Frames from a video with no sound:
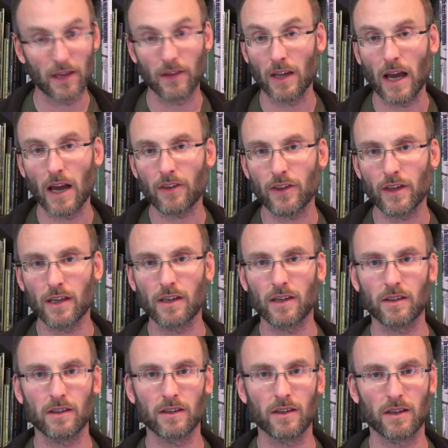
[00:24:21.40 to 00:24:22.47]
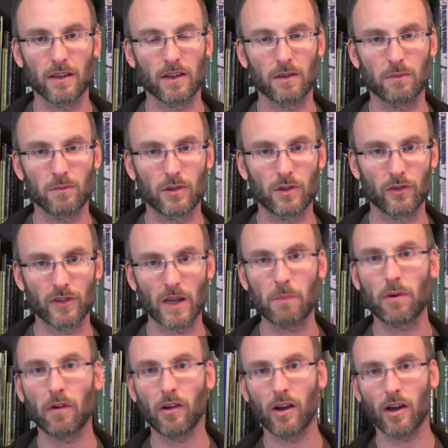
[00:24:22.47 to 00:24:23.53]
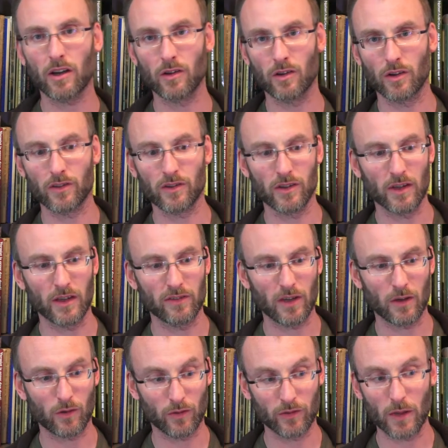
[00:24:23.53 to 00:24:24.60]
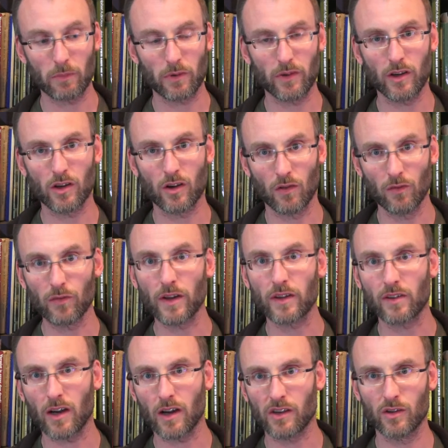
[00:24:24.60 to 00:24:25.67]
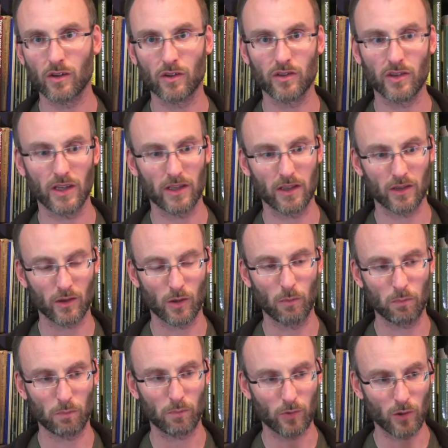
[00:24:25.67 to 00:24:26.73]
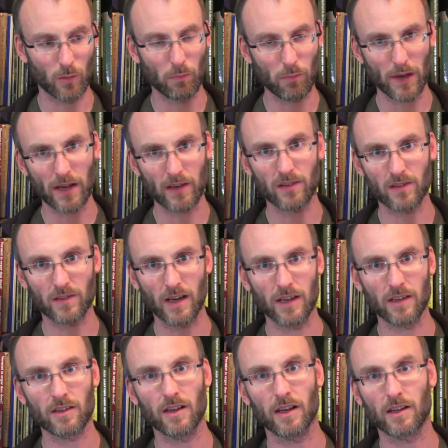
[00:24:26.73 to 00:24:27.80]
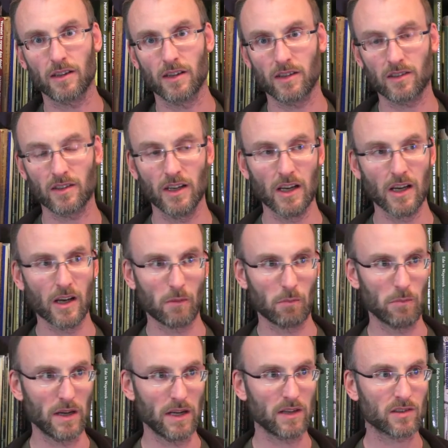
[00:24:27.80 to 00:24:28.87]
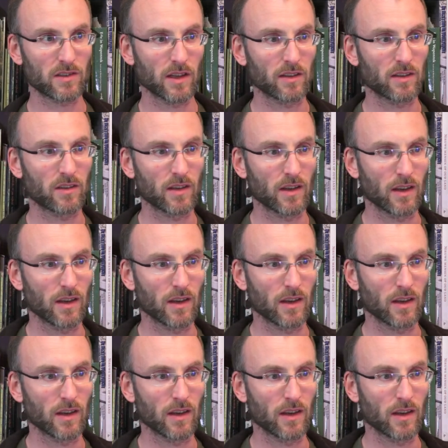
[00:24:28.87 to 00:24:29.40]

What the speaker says: I think contemporary archaeology and contemporary conflict archaeology in a complex site like this means that